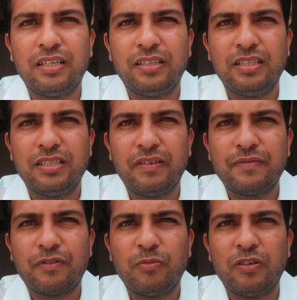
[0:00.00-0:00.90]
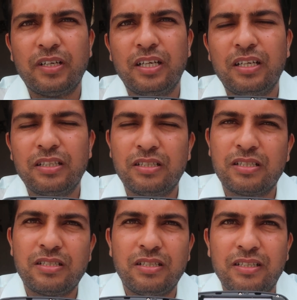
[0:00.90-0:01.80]
this device from over here.
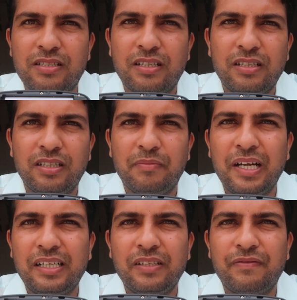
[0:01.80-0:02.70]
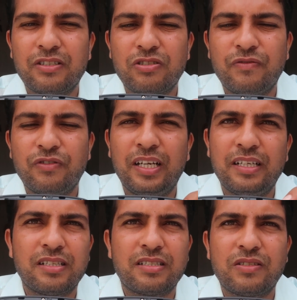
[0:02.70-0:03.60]
Just insert the battery first of all
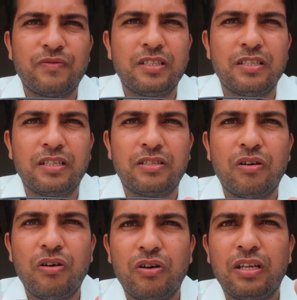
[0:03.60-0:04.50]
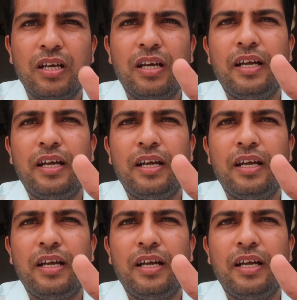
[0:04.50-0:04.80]
and just switch it on,